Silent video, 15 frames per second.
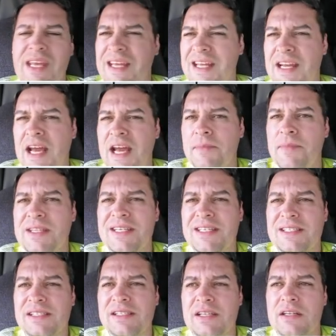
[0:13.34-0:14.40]
And I'm at
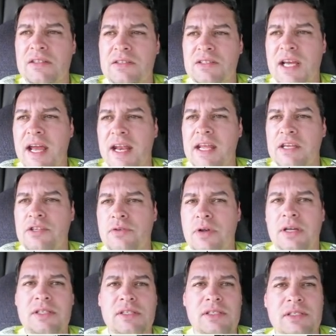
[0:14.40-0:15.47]
this little tiny
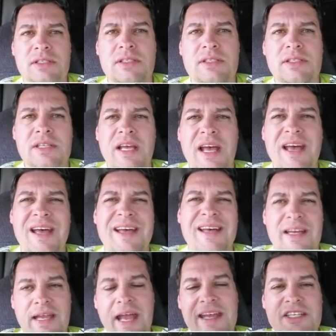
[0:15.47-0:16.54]
trucks,
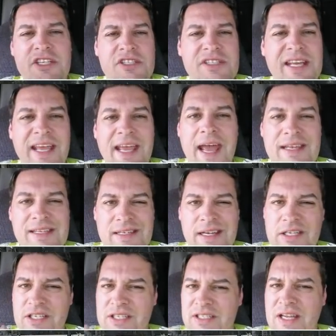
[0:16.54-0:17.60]
uh, I should say gas
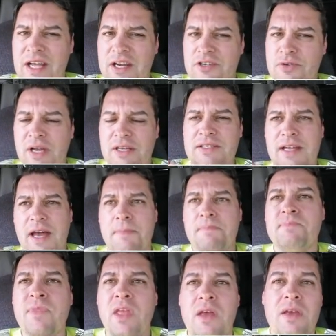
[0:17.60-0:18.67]
station. It's not a truck stop.
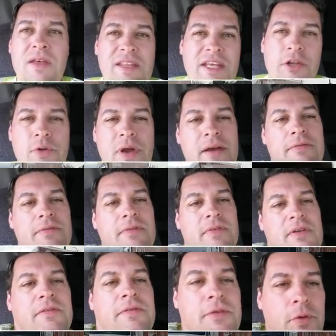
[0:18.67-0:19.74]
They do have
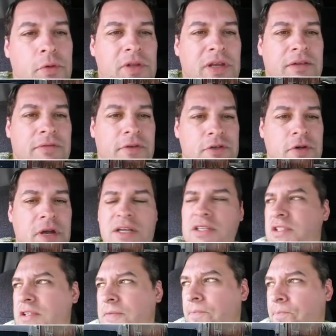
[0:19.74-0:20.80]
fueling for
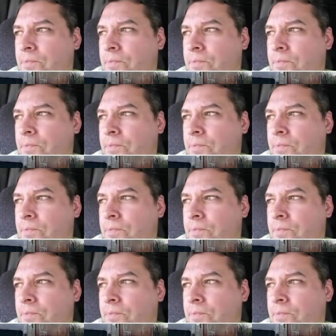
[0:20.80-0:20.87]
trucks.